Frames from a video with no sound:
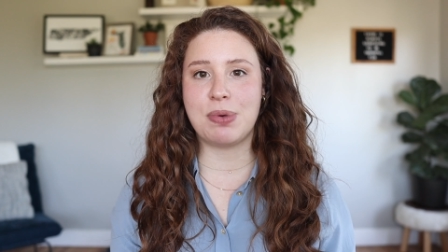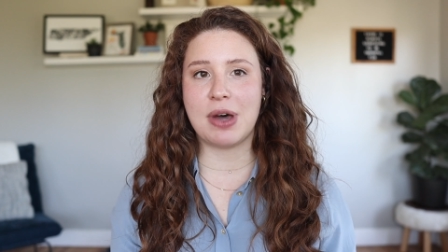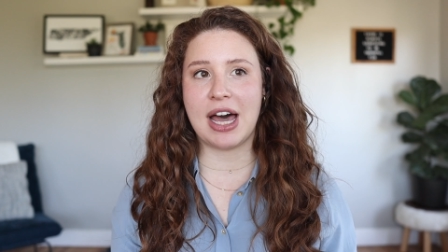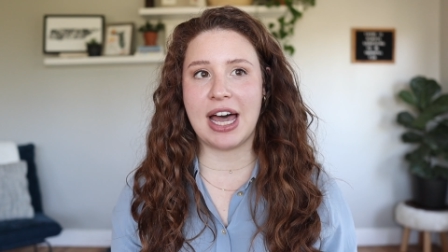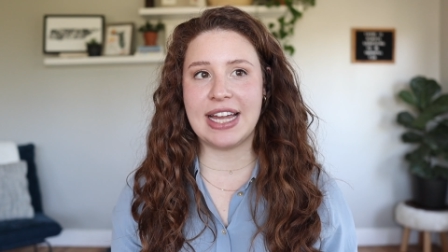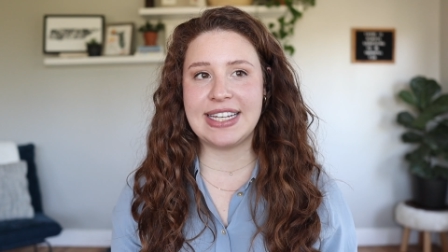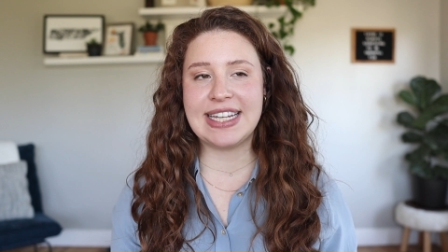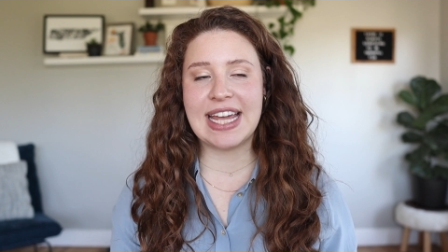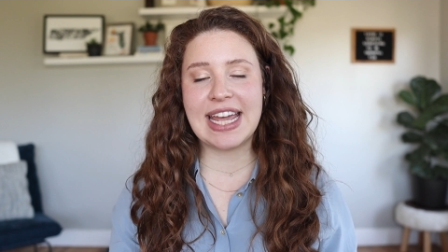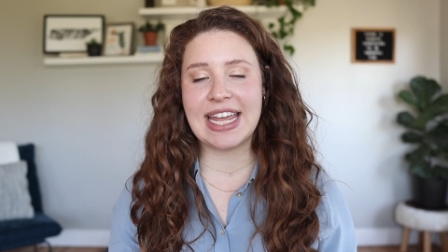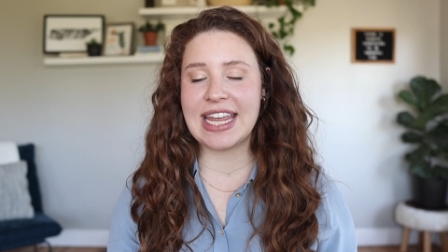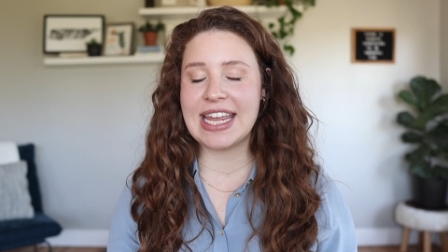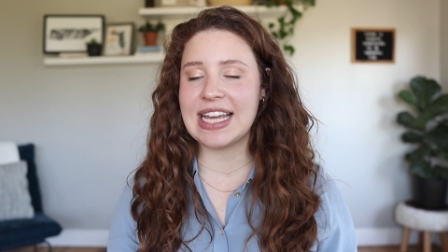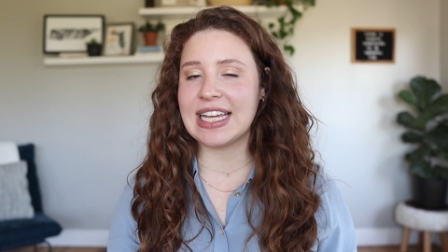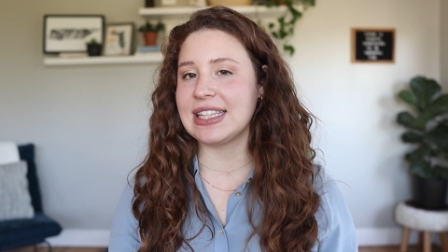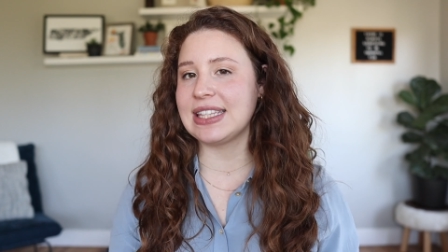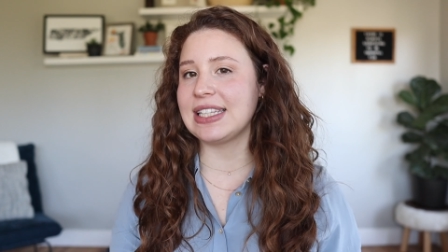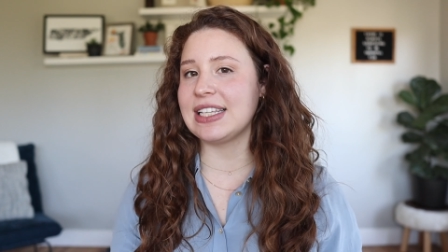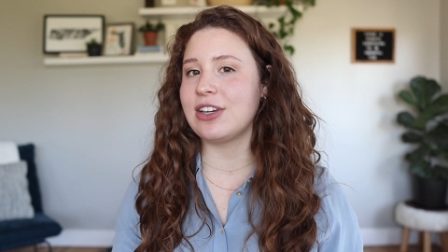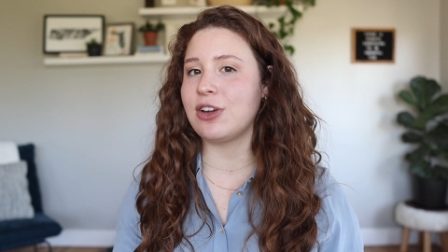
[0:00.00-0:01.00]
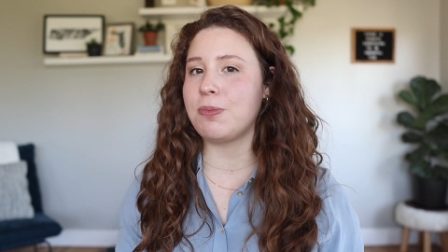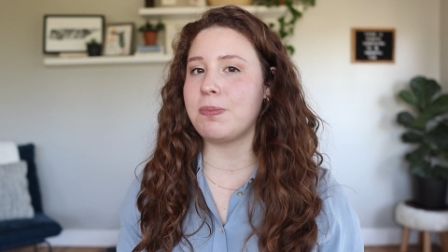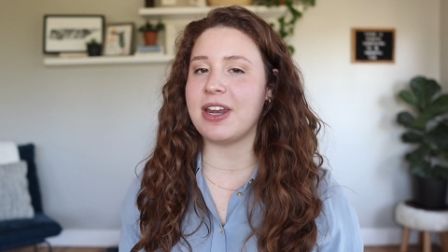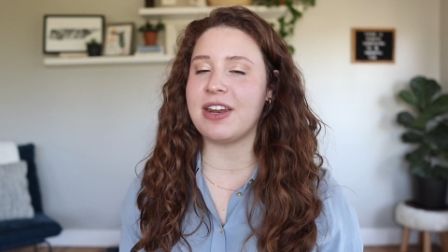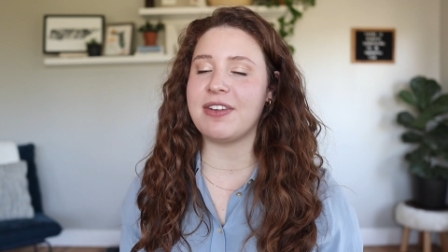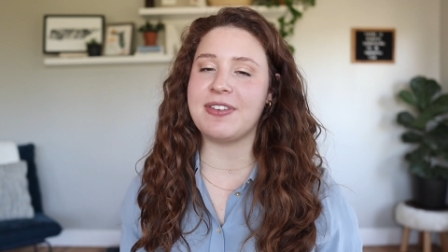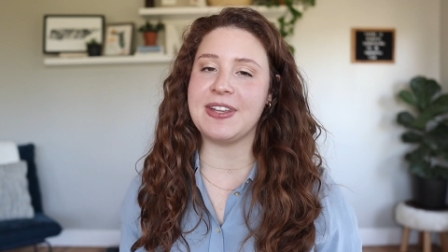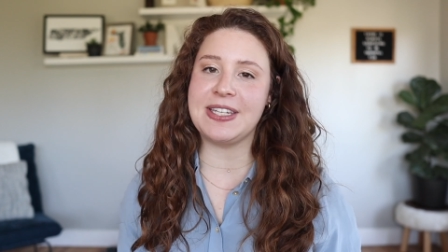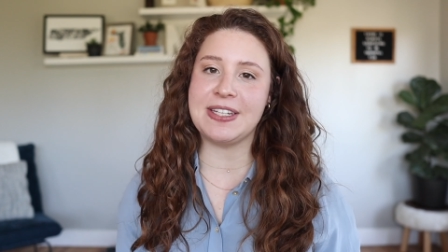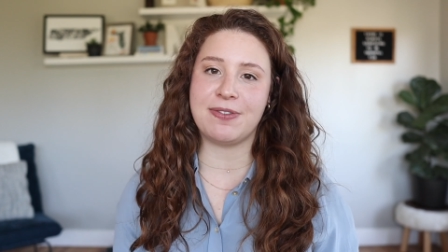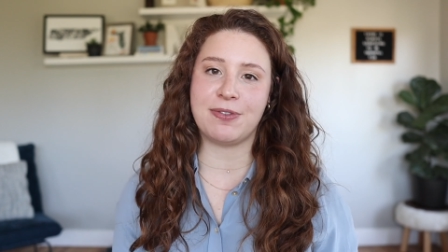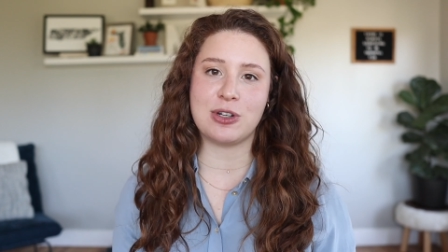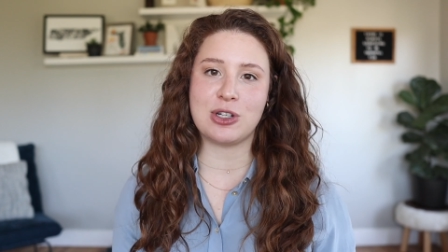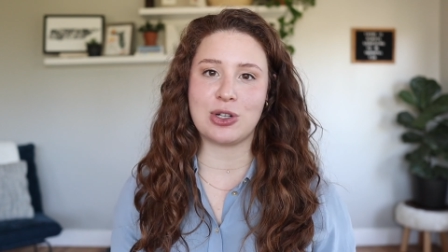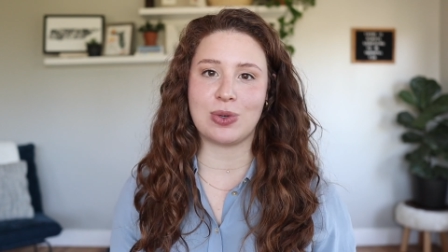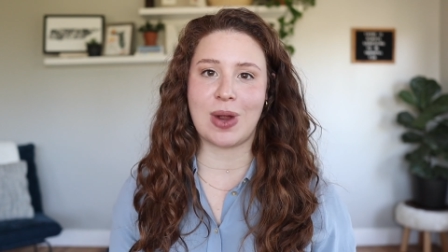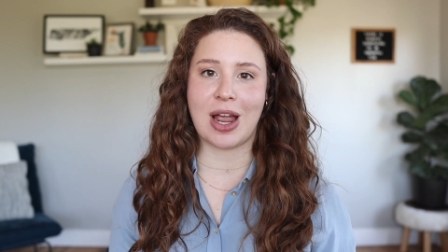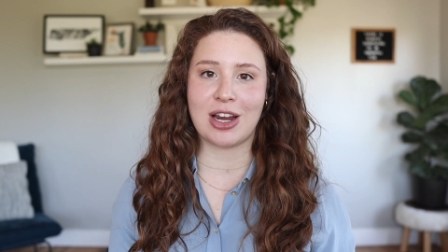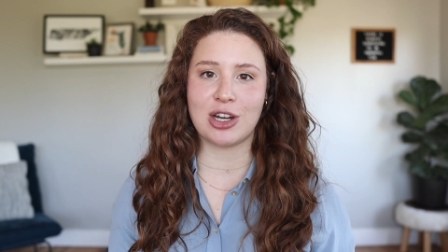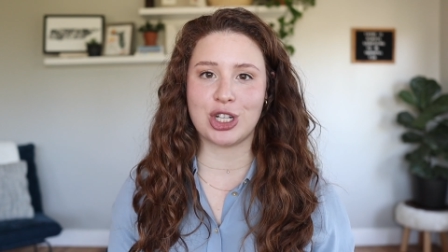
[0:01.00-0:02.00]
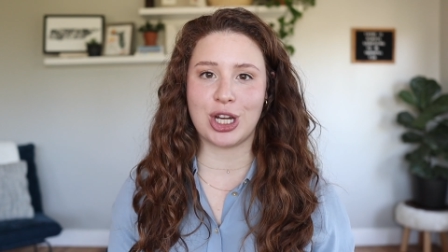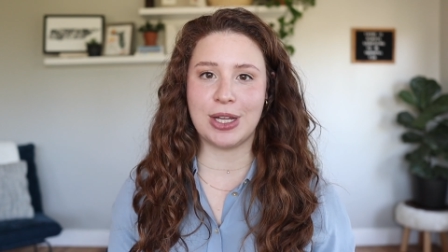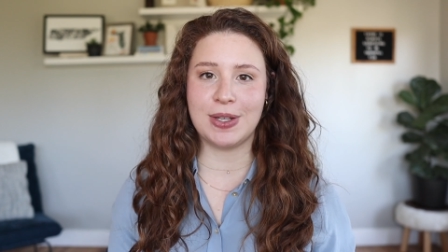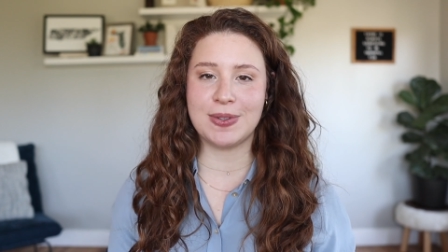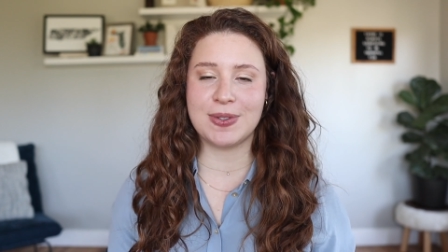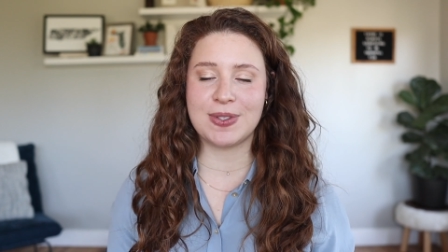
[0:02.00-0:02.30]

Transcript: but taking a little bit of a different direction.